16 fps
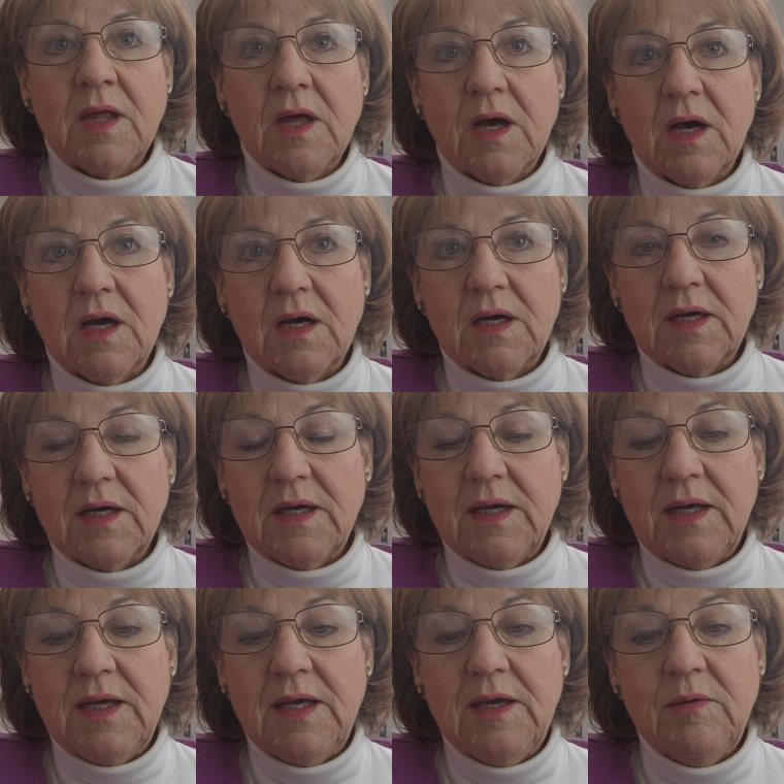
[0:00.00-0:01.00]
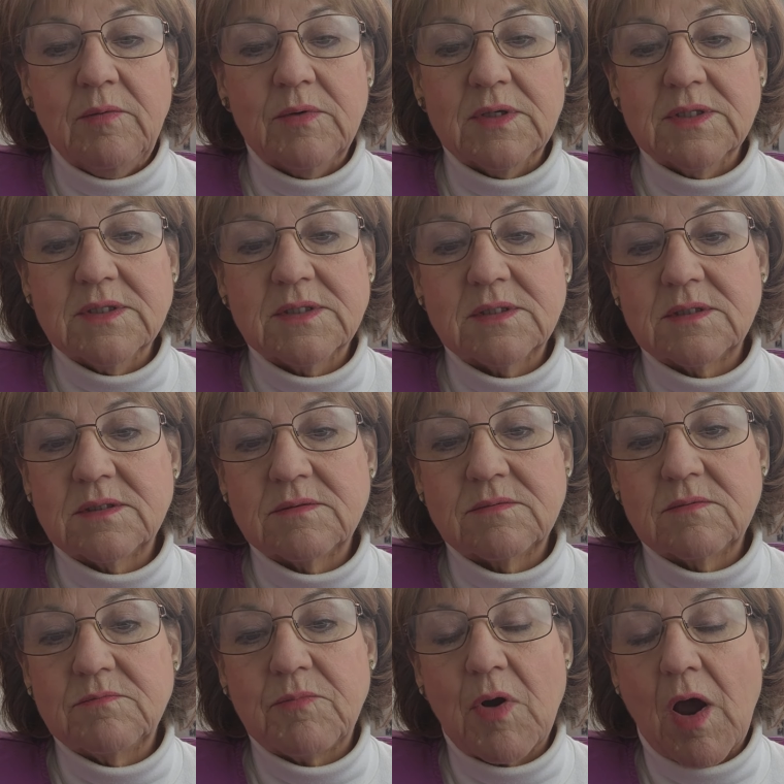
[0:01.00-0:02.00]
Uh, he was
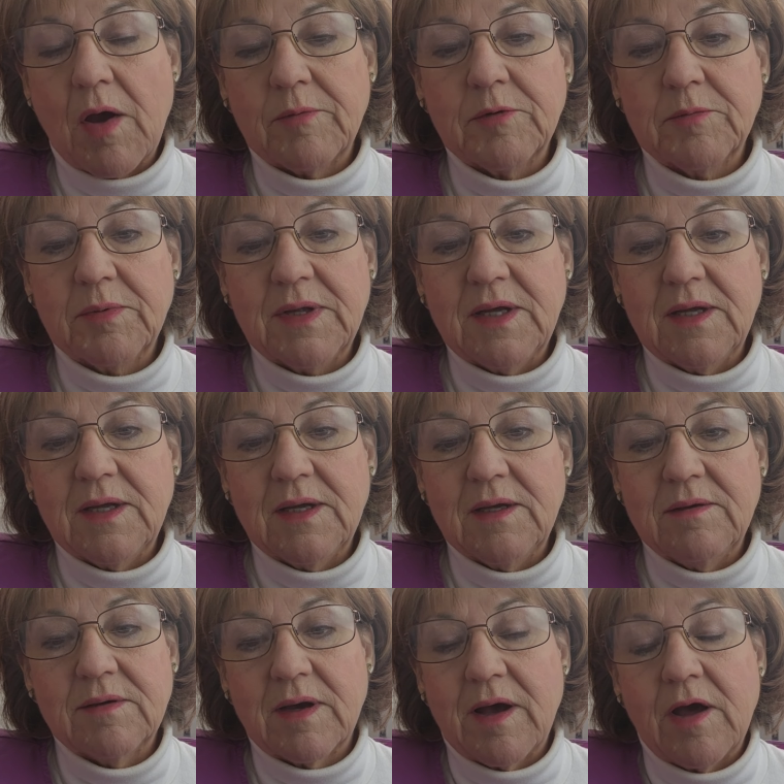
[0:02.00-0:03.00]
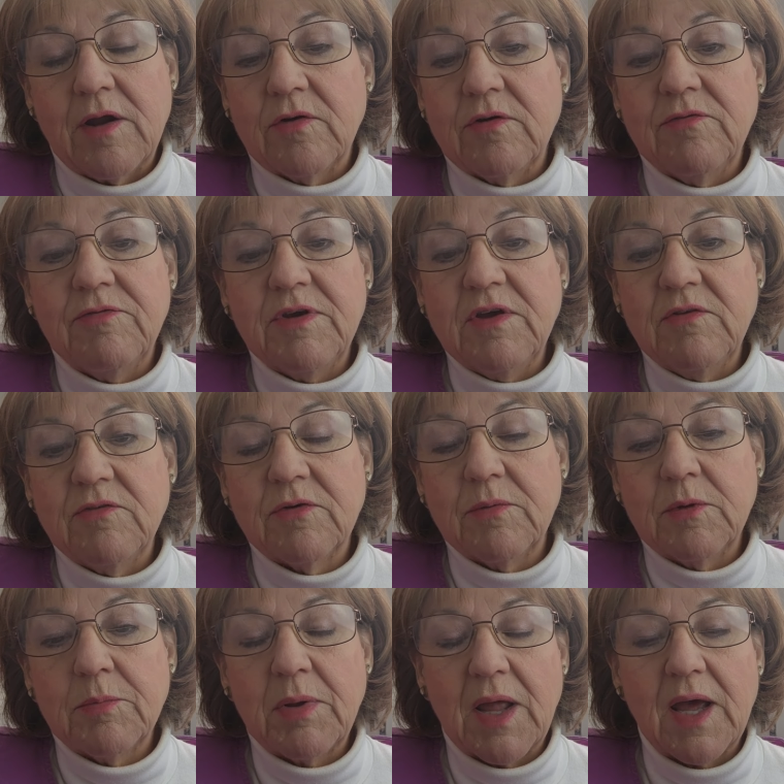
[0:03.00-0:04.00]
probably 100 feet
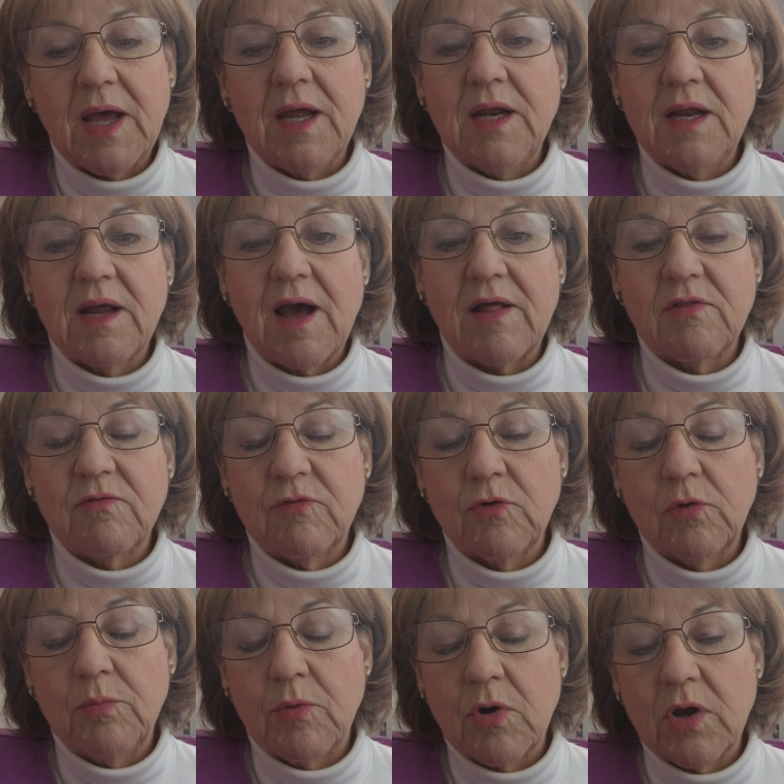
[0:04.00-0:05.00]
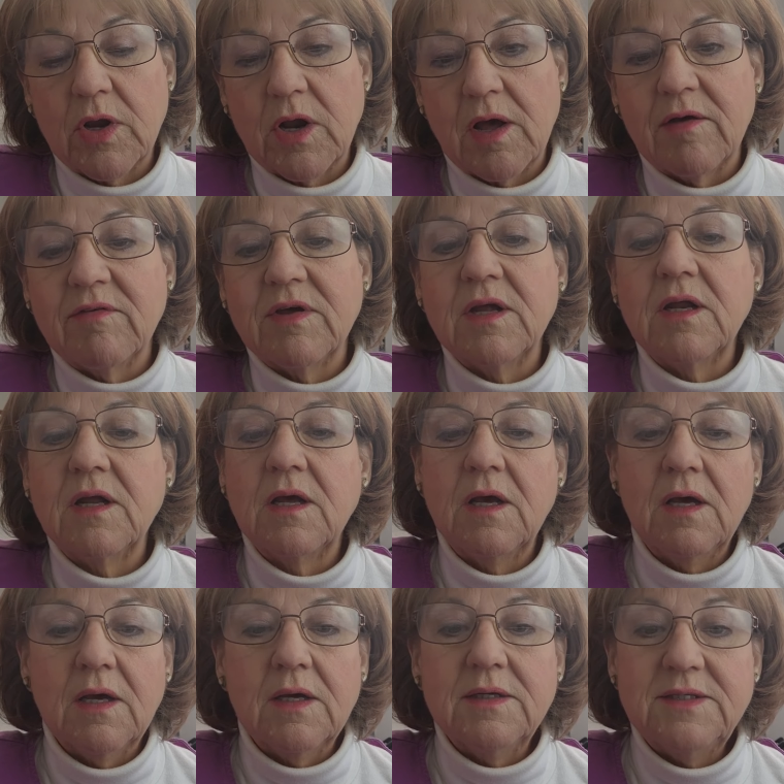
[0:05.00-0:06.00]
from the plane and got full brunt of it.
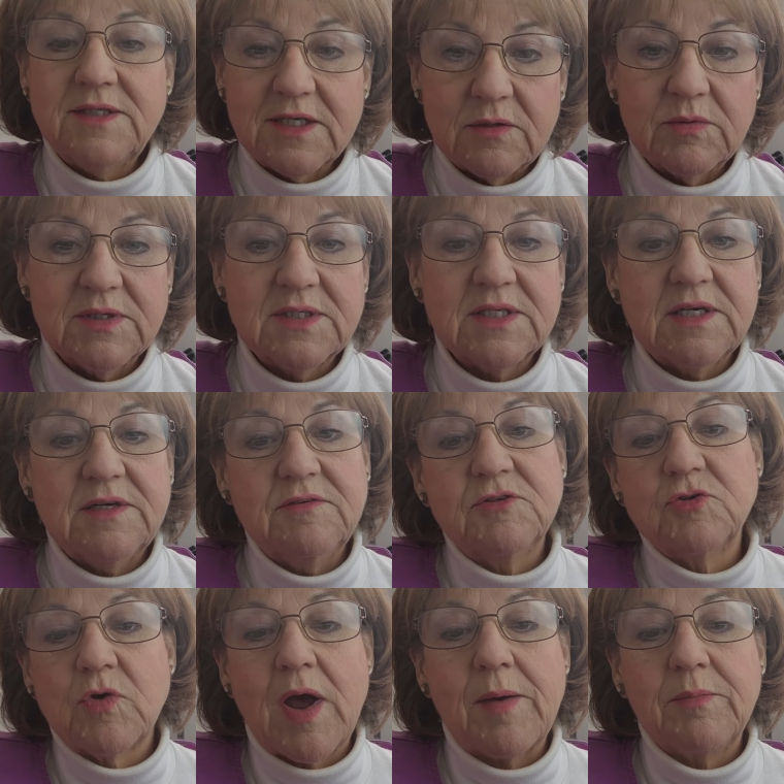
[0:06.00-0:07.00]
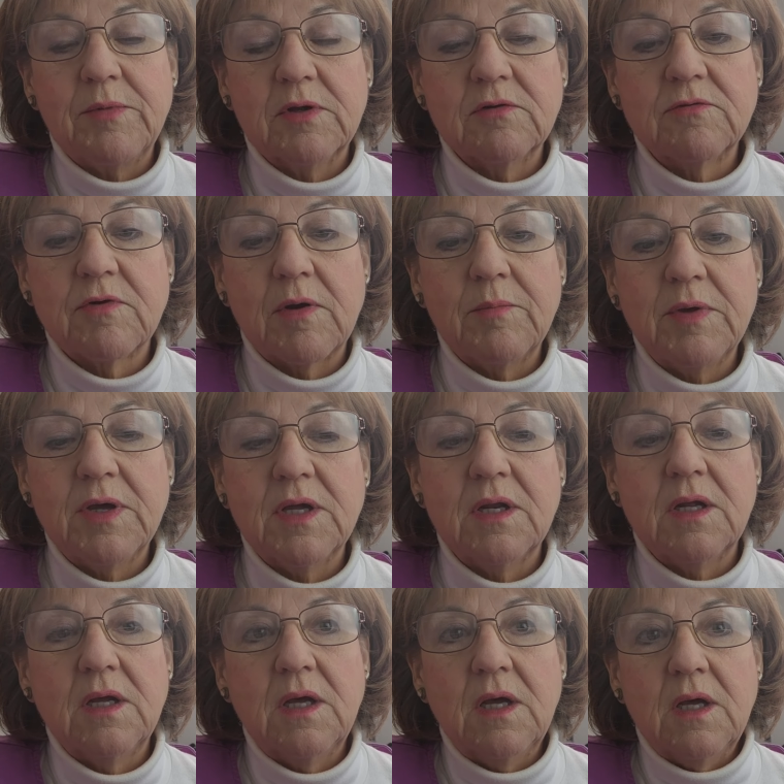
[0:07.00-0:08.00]
Did receive shrapnel from it,
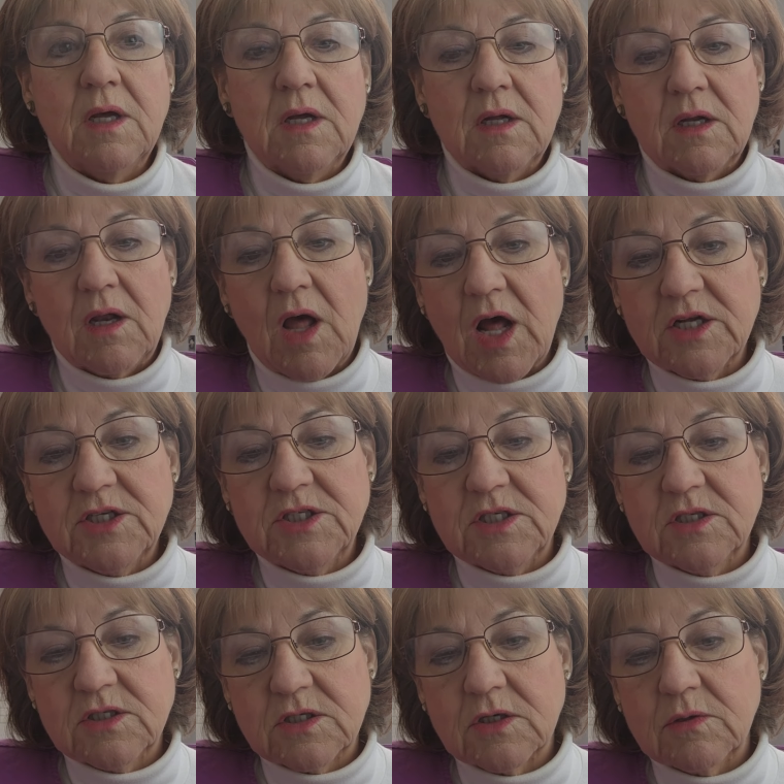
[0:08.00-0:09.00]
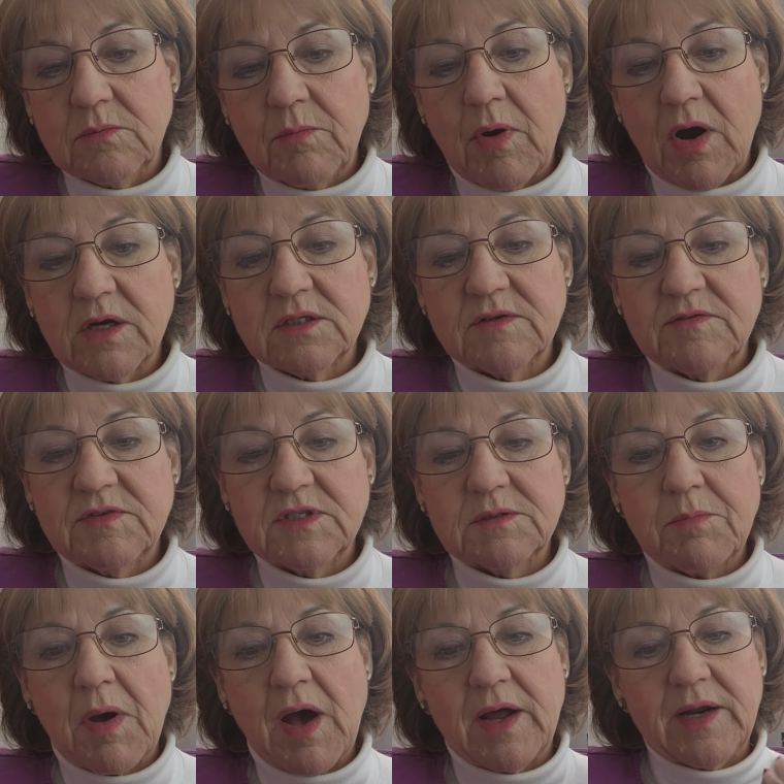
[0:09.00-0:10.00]
lodged in certain parts of his
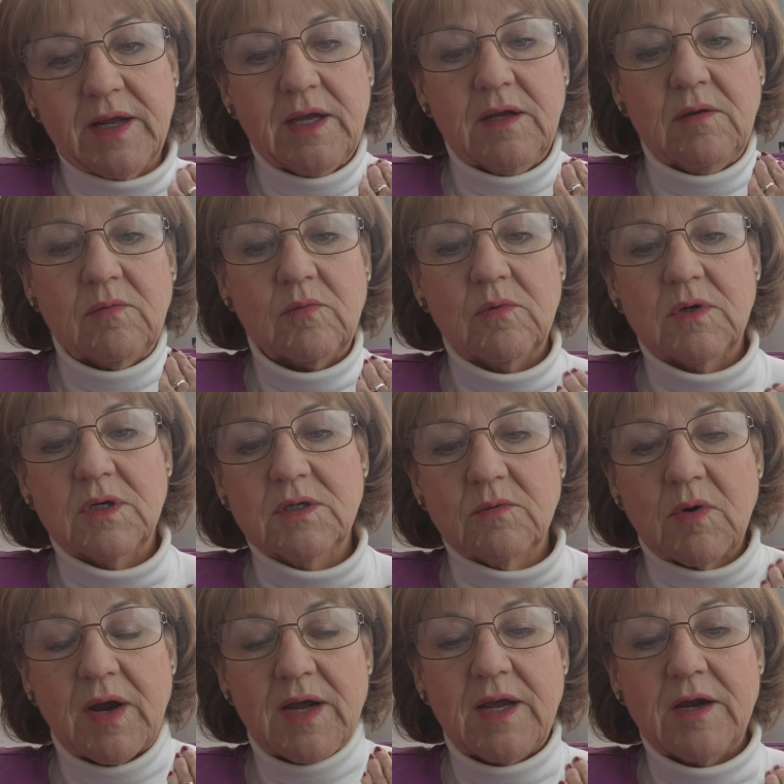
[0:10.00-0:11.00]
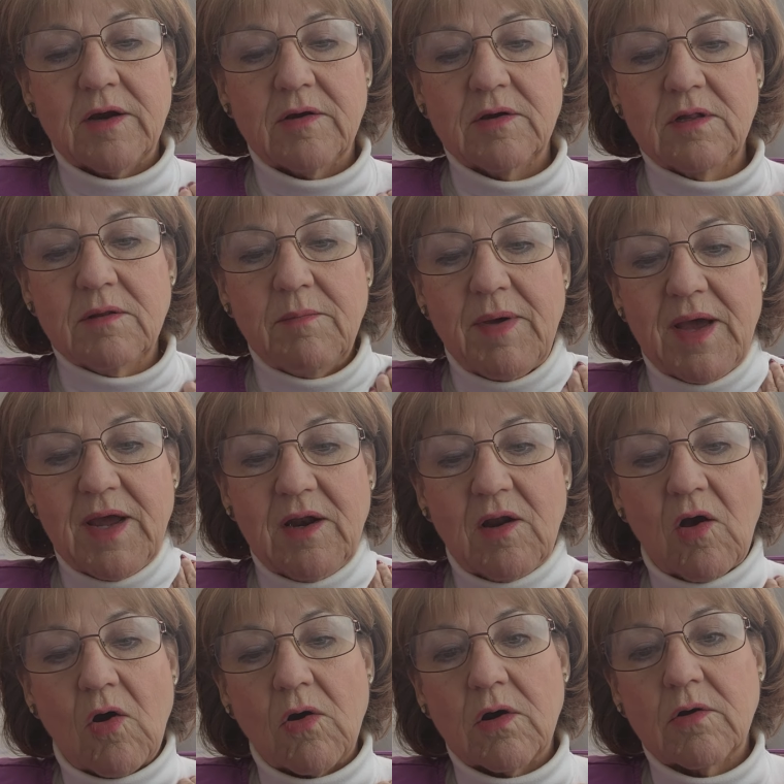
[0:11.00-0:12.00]
body, one right here in the main
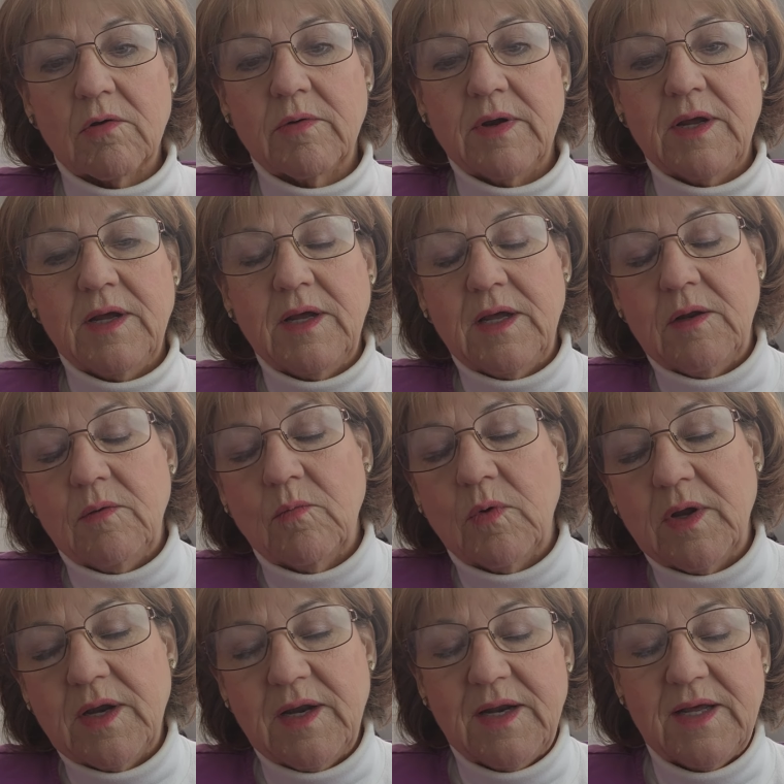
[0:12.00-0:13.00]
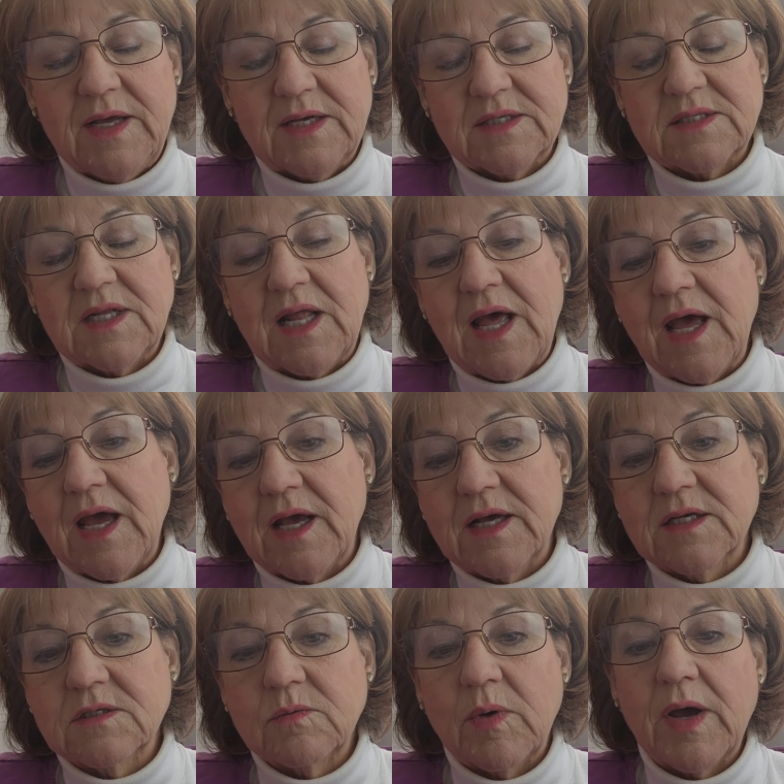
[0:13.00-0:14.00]
artery and one in his leg
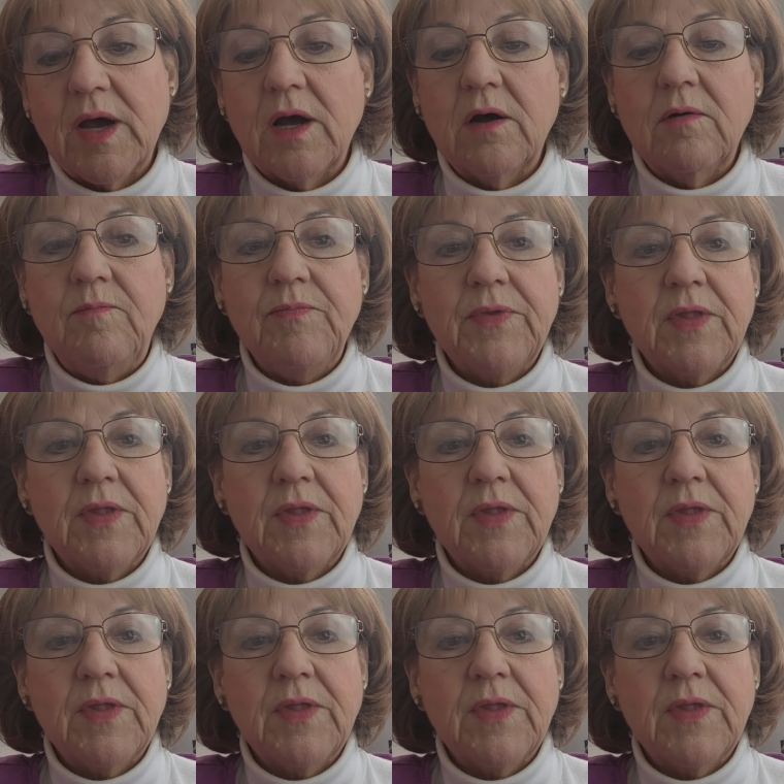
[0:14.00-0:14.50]
as well.